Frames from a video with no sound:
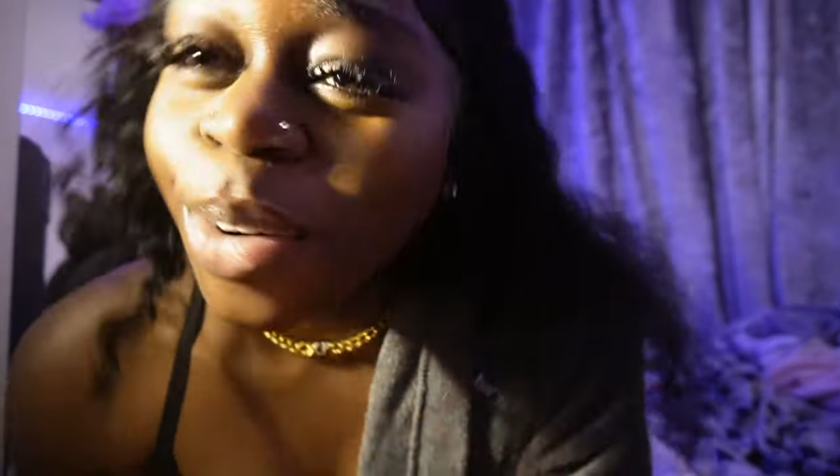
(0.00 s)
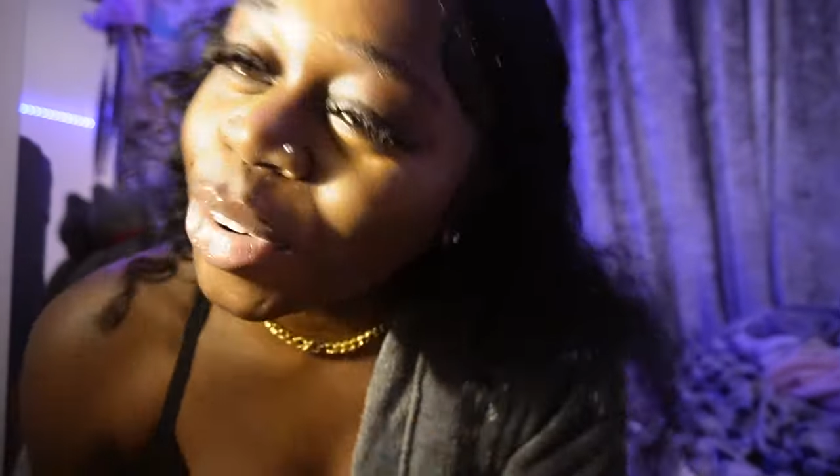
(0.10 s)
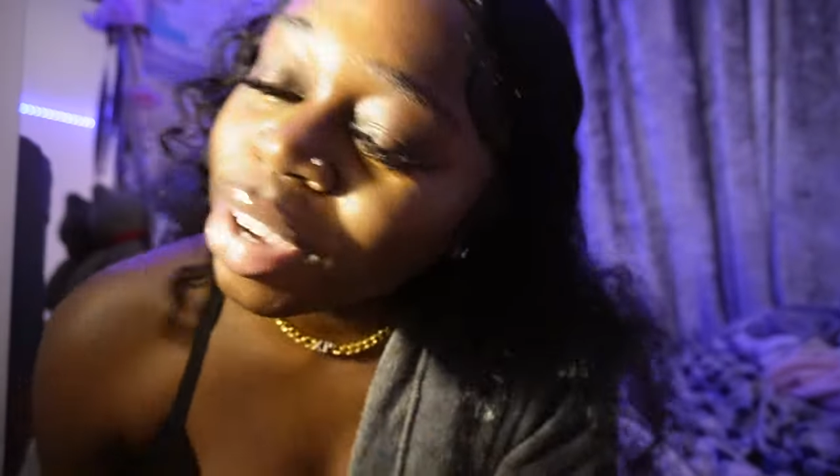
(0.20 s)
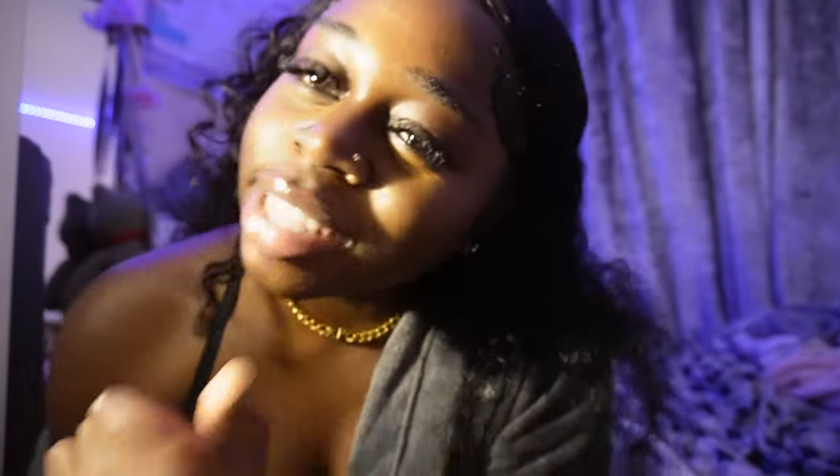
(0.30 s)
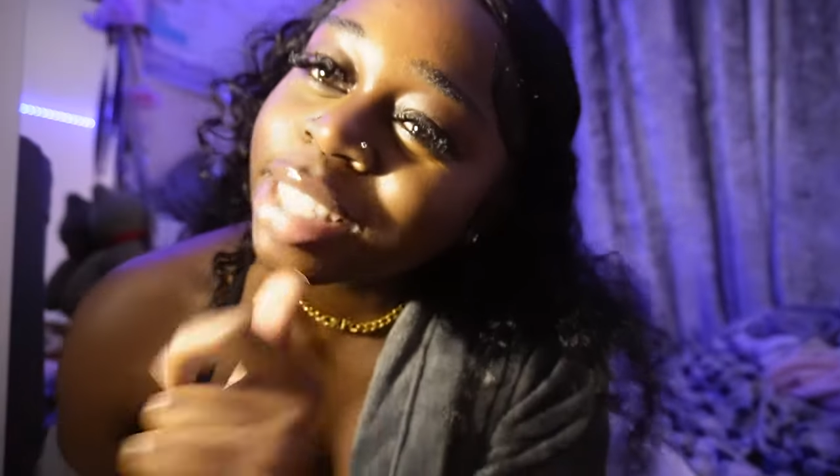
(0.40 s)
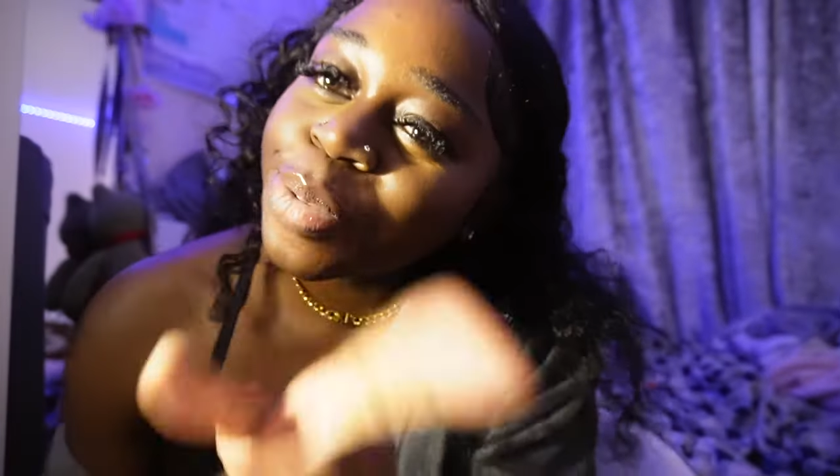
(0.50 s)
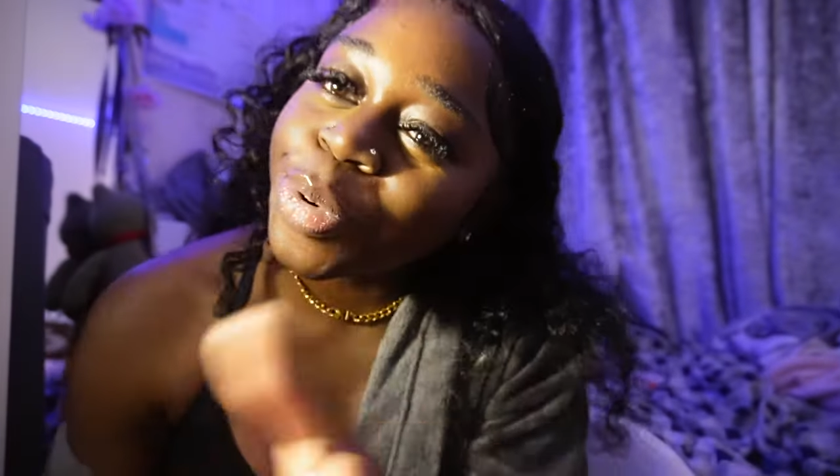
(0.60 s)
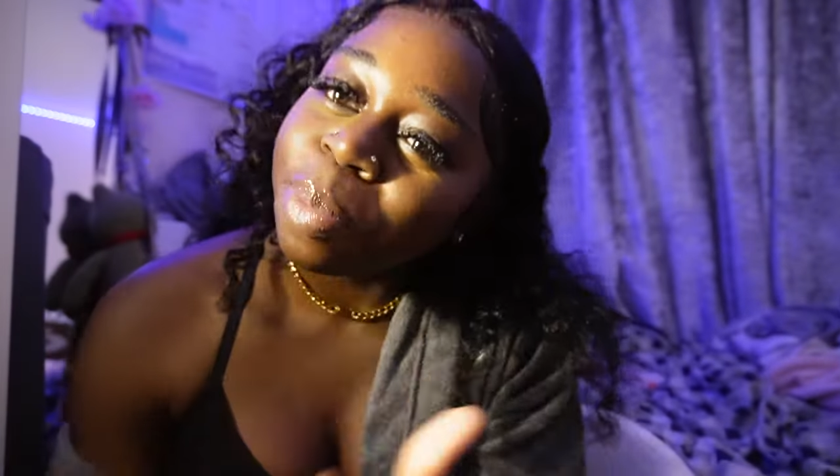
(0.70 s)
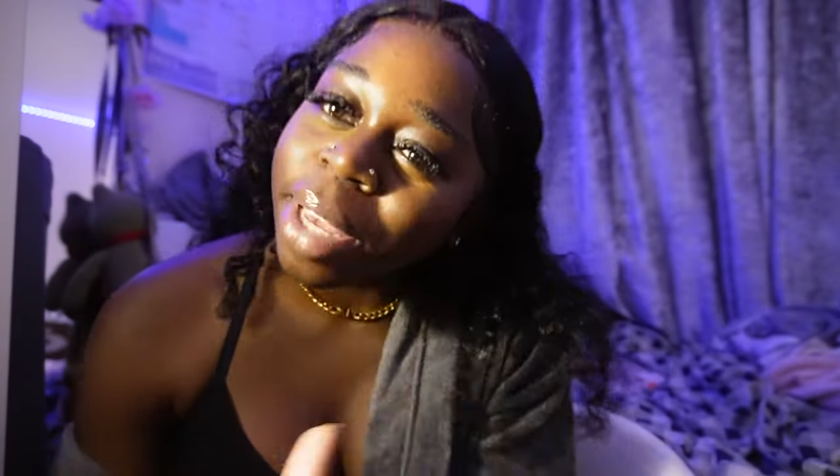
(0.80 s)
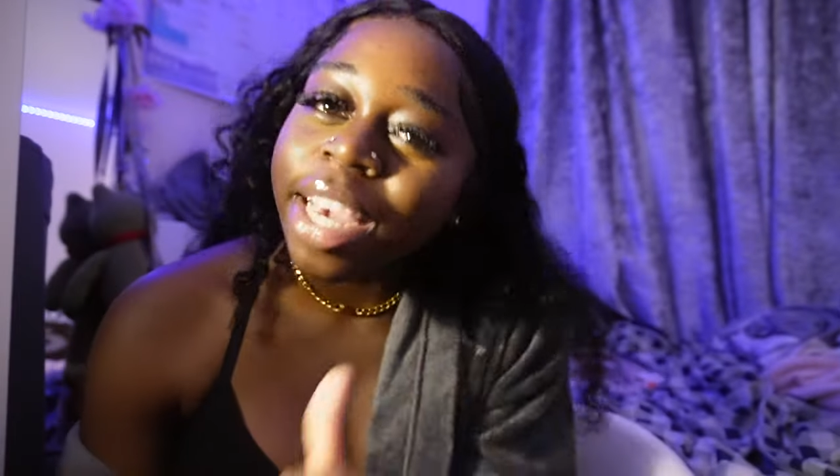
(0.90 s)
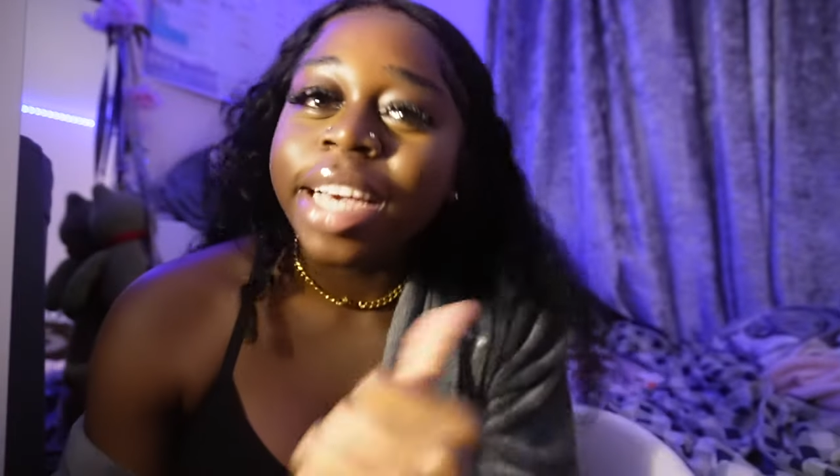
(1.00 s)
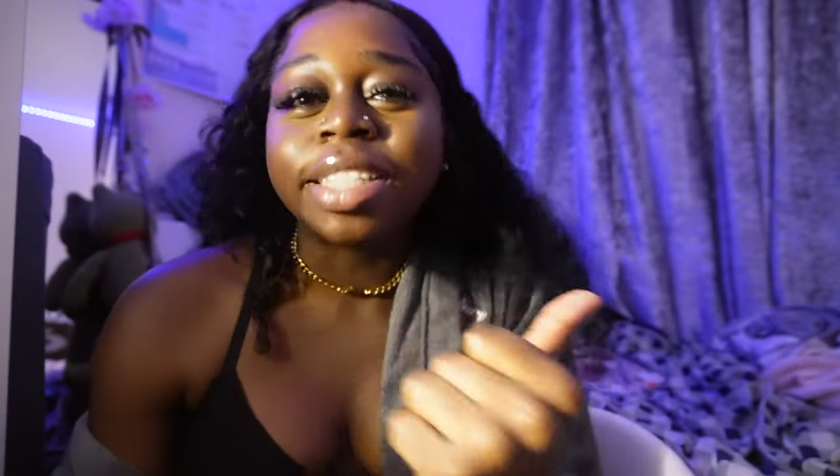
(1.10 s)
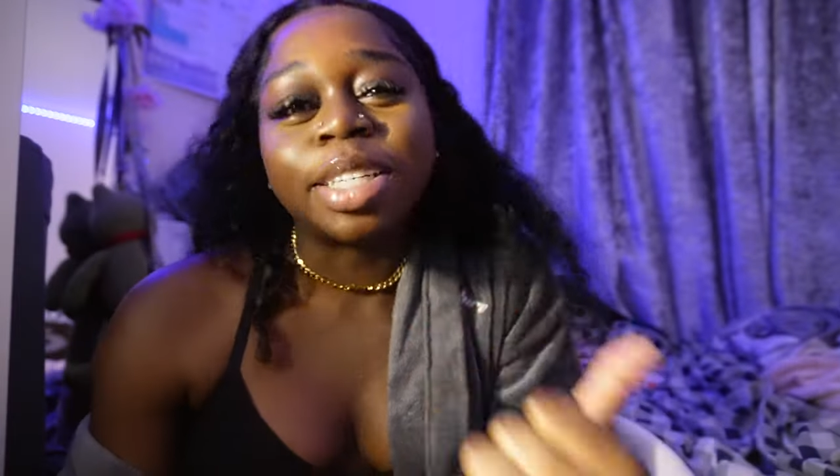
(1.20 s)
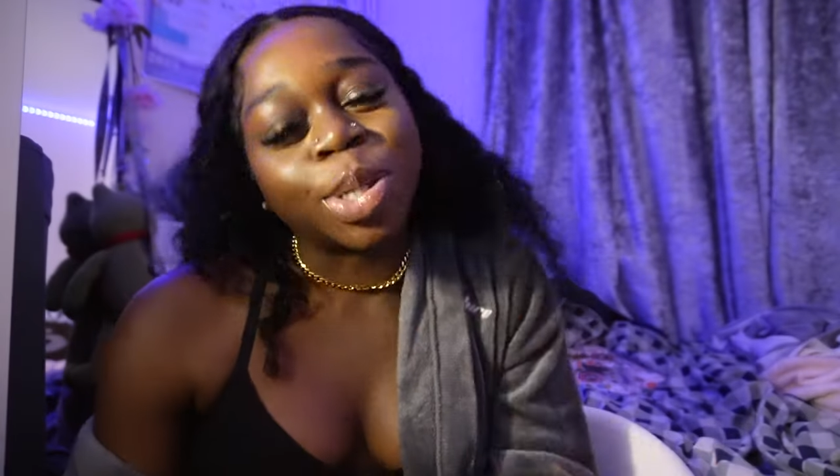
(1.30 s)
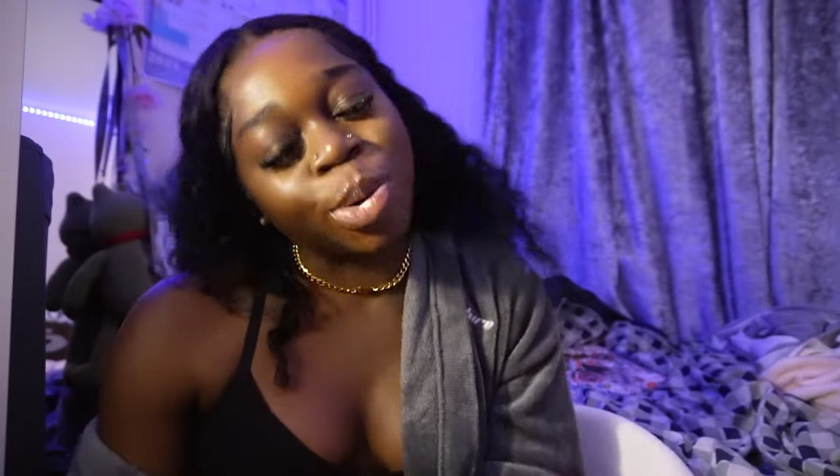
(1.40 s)
all you need to do for me is
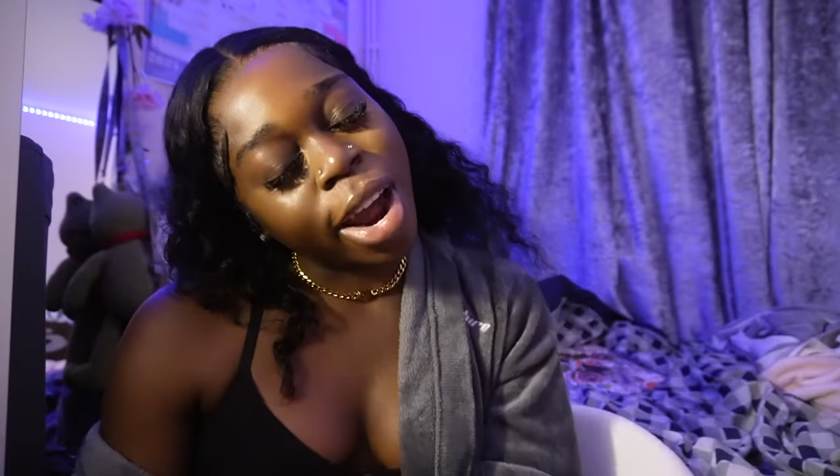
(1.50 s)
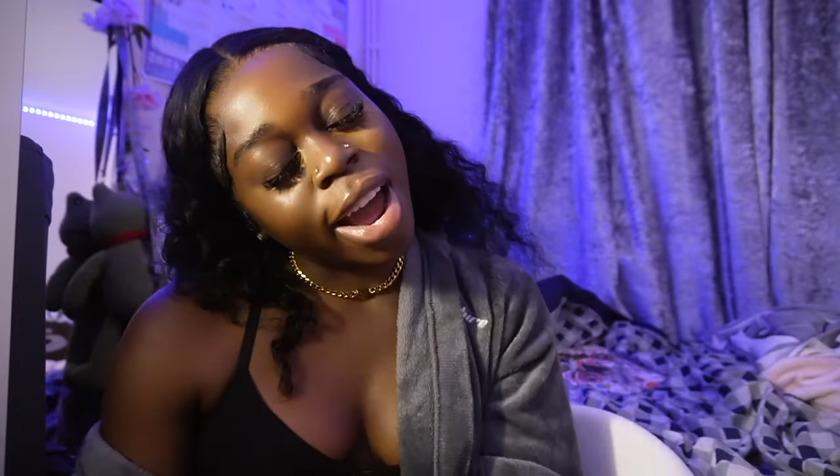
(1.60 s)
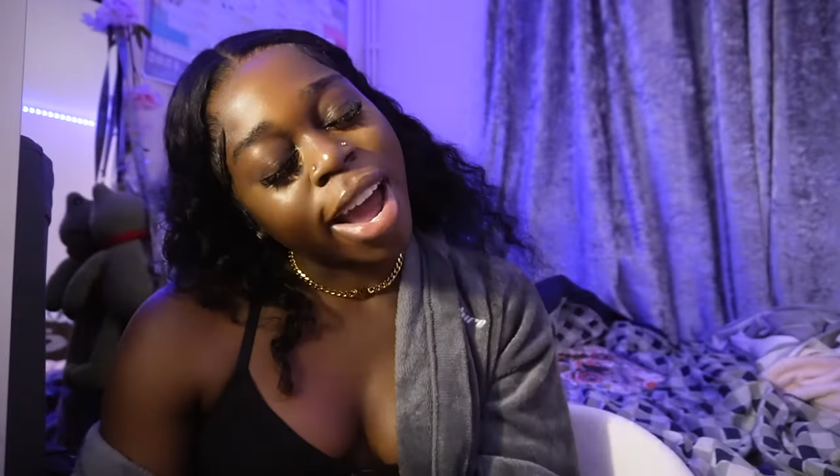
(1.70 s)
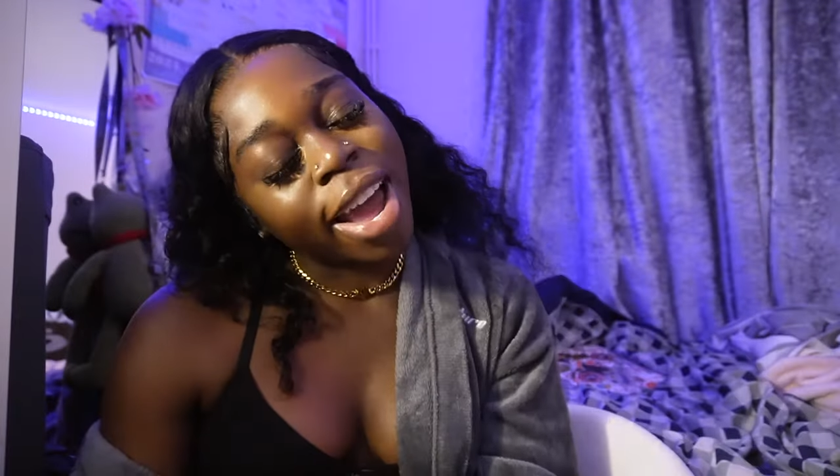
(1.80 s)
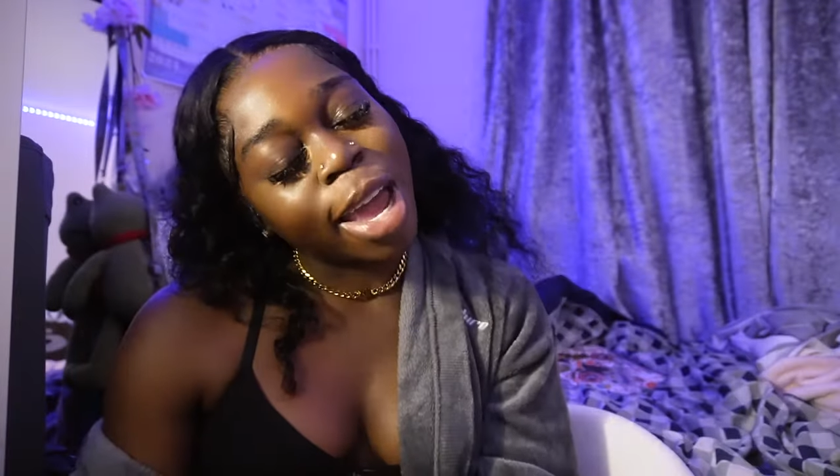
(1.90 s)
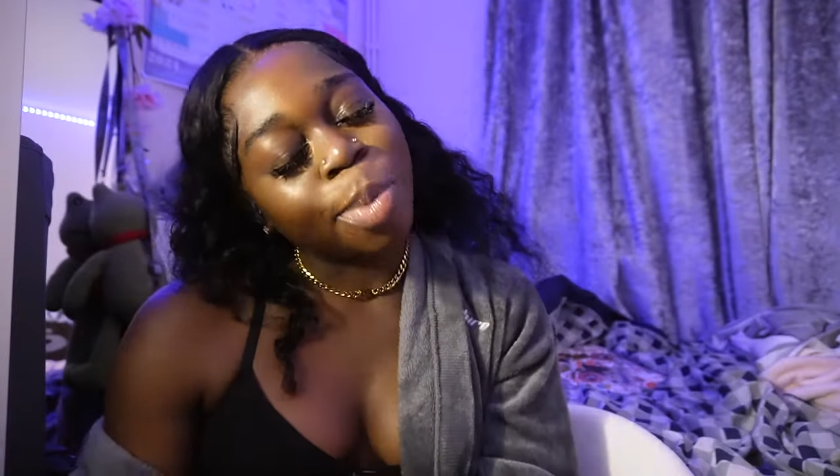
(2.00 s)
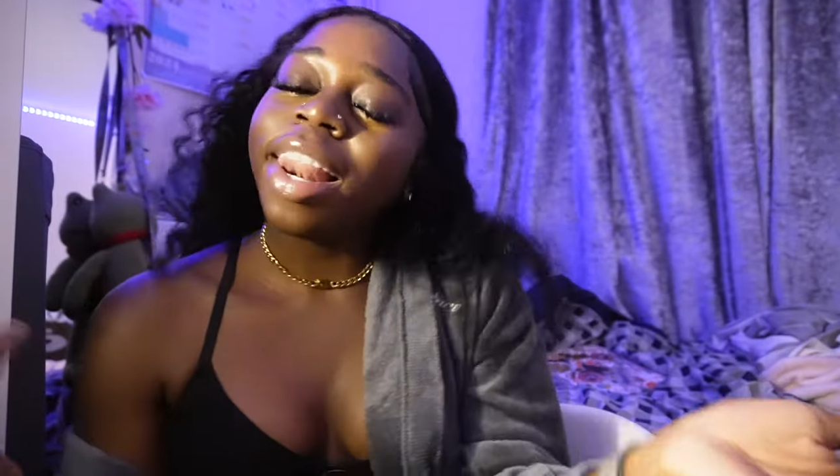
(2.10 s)
subscribe,